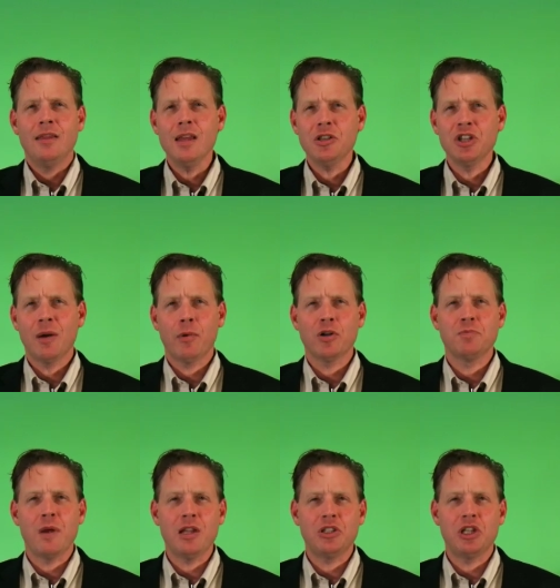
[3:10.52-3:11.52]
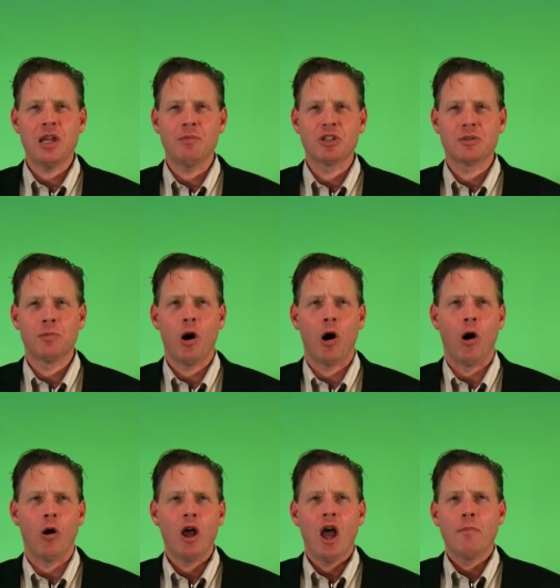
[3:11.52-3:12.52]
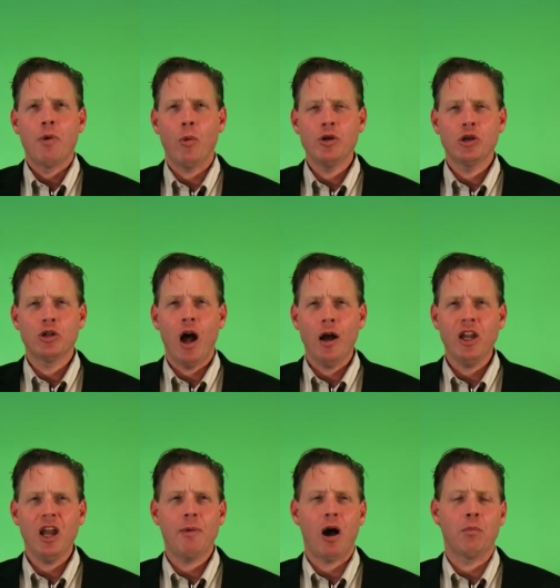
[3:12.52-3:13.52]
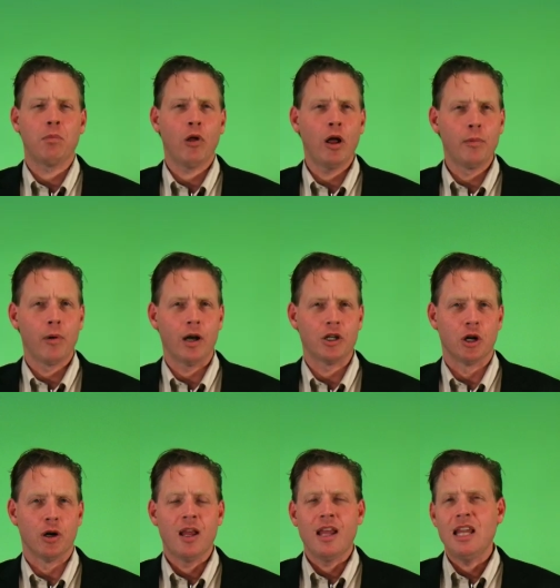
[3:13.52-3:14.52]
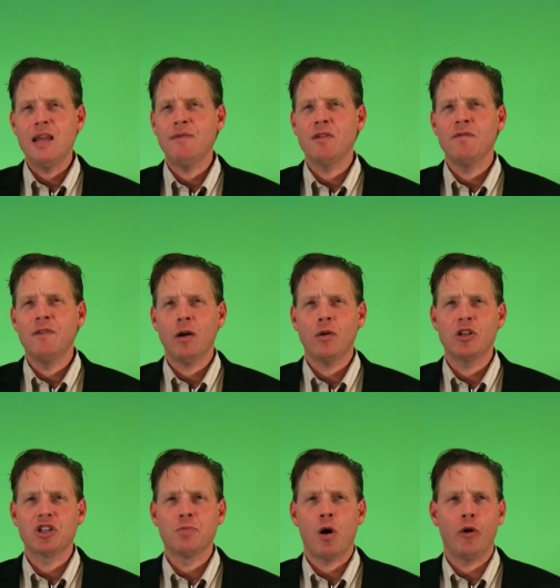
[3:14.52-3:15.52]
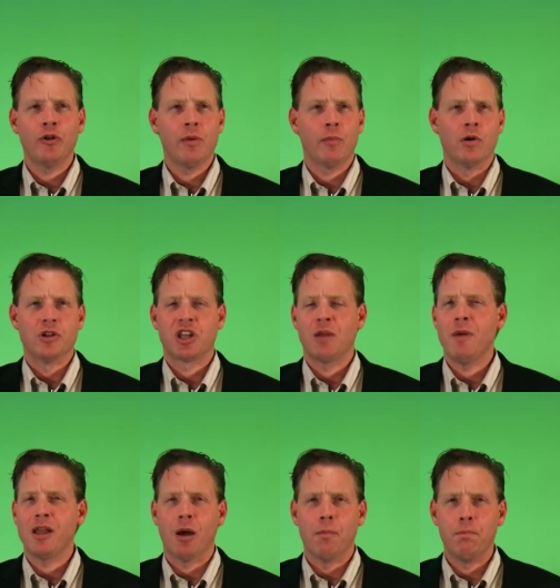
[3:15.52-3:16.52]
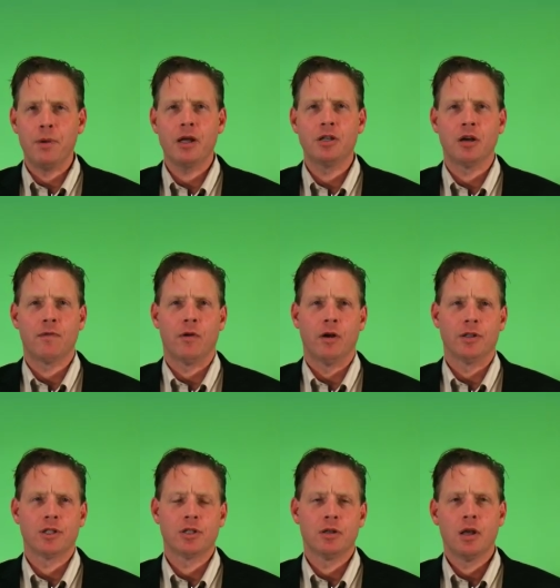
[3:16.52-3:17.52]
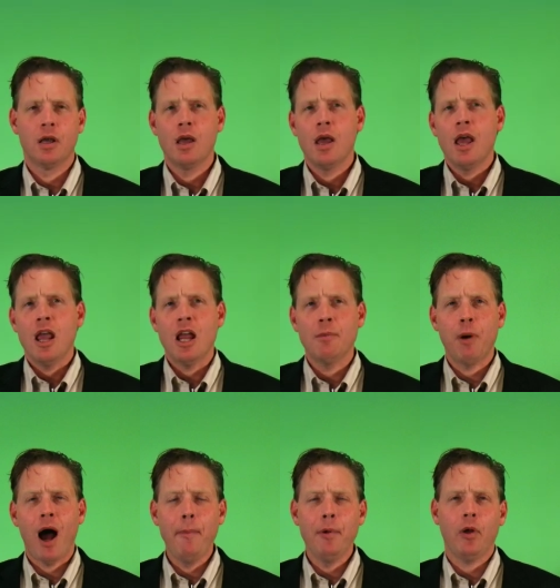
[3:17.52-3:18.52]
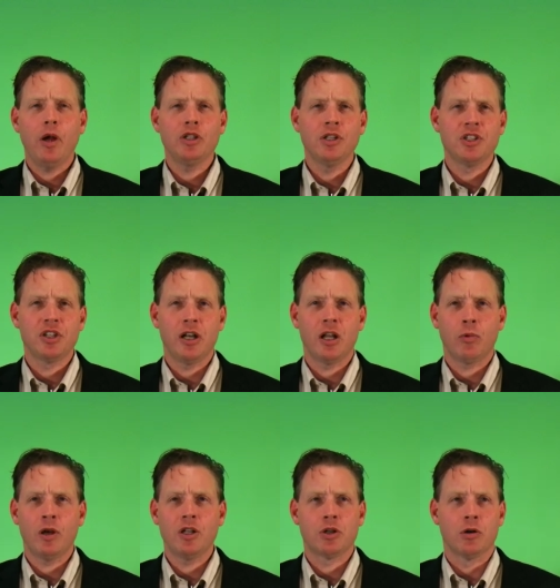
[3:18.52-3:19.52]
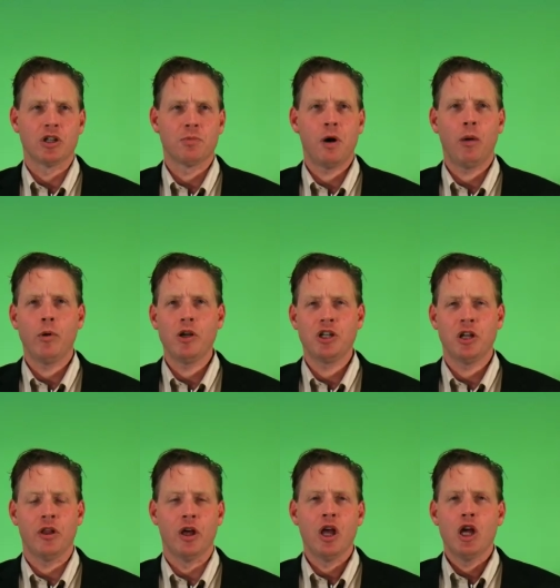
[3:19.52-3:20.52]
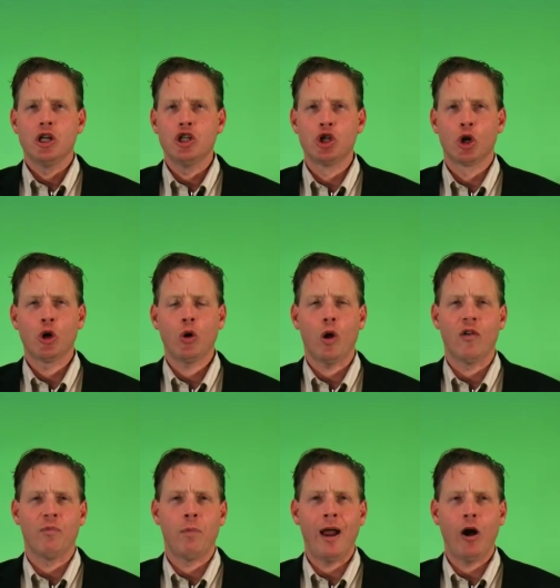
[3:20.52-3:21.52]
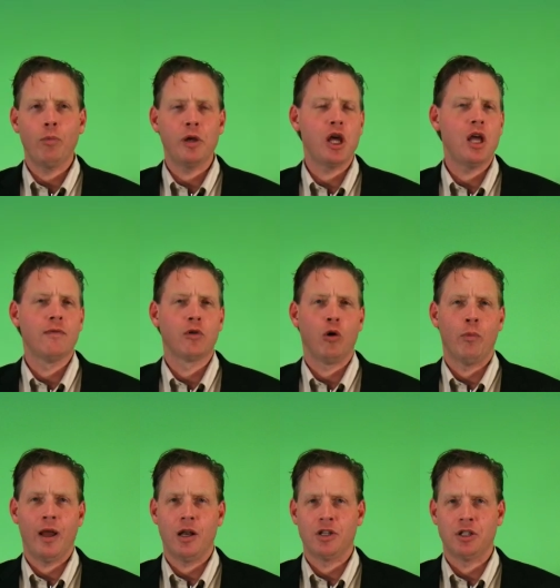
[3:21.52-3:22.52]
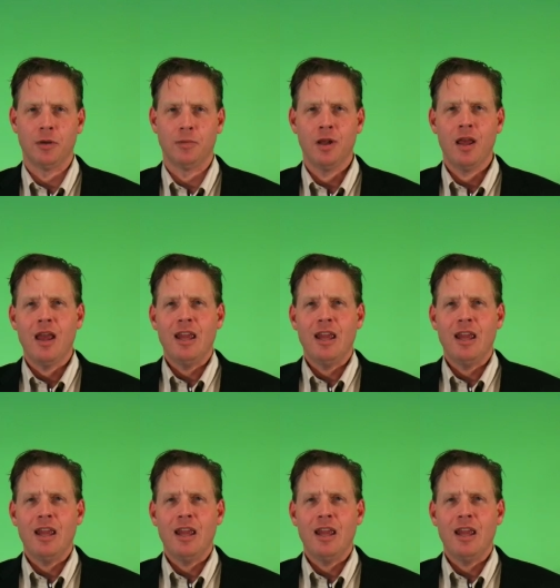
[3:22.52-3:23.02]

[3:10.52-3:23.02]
These numbers may seem small, but when you're talking about blood pressure, even very small numbers can make a big difference. In population study research published in the Journal of Biobehavioral Medicine,